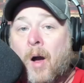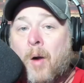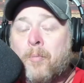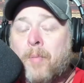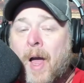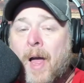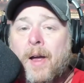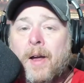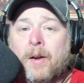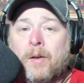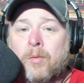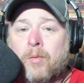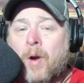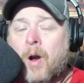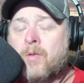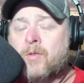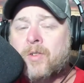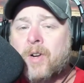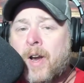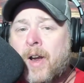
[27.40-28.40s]
I'm back.
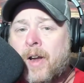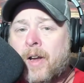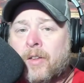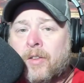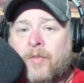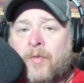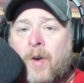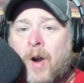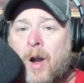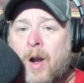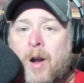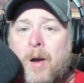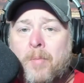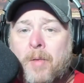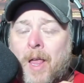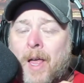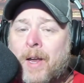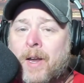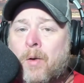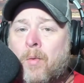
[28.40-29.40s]
Rutrients for
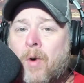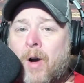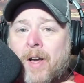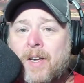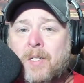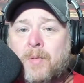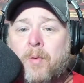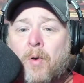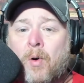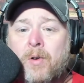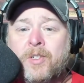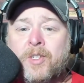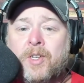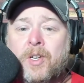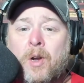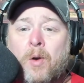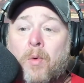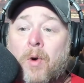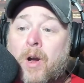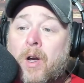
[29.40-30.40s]
Black and White Sports
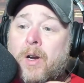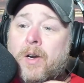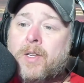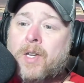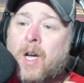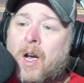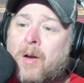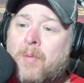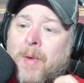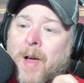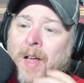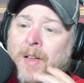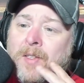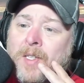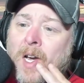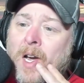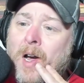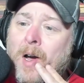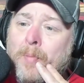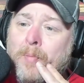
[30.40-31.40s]
2. We're going to talk about
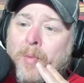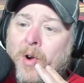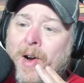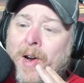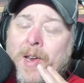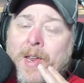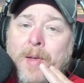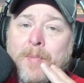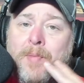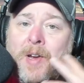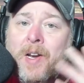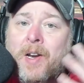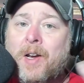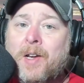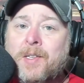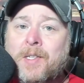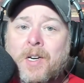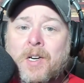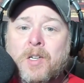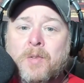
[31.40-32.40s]
Tom Brady
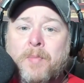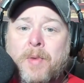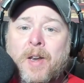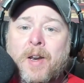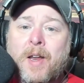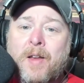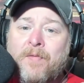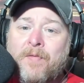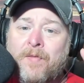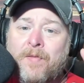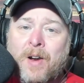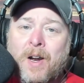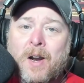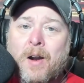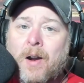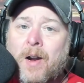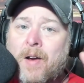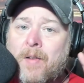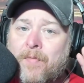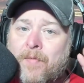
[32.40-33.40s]
because there's been a
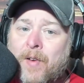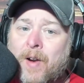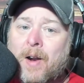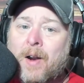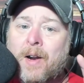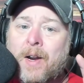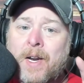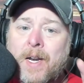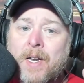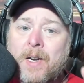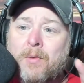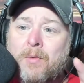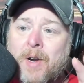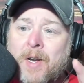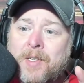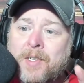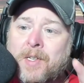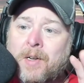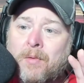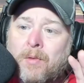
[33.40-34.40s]
very, very
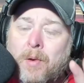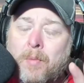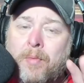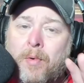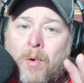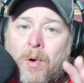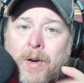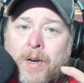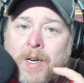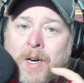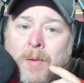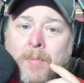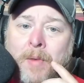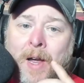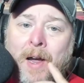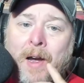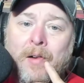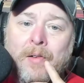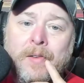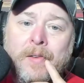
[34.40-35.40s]
interesting report come
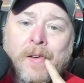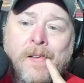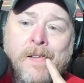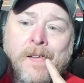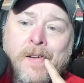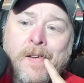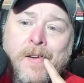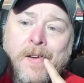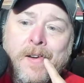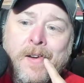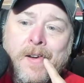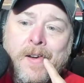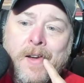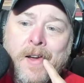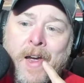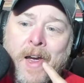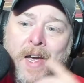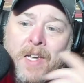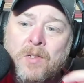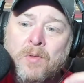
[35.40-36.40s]
out.
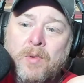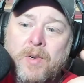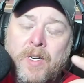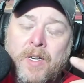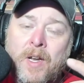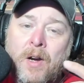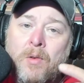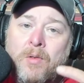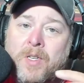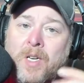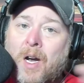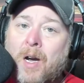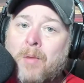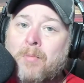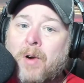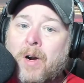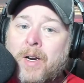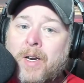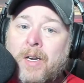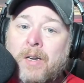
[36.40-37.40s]
As we know, Tom
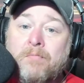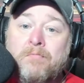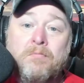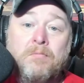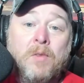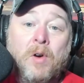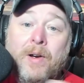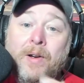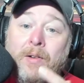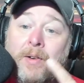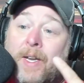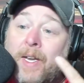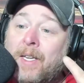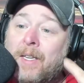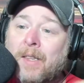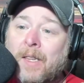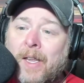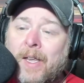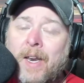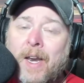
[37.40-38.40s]
Brady, well, he
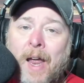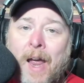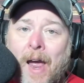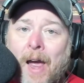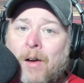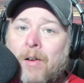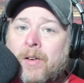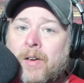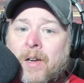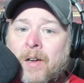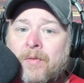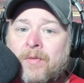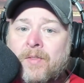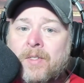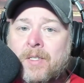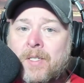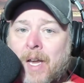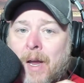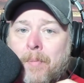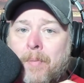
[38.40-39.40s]
lit out of
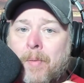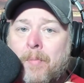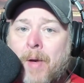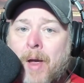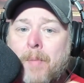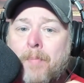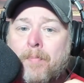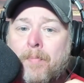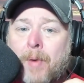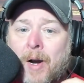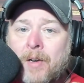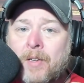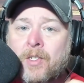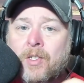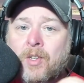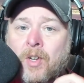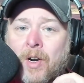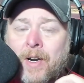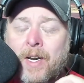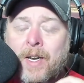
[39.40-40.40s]
Tampa Bay Bucs
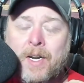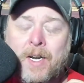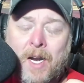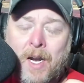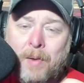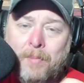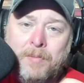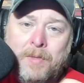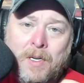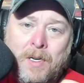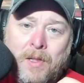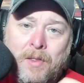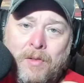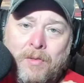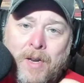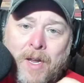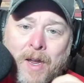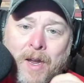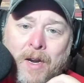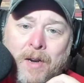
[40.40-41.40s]
training camp the other
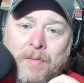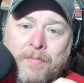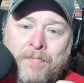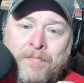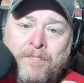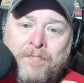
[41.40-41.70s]
day.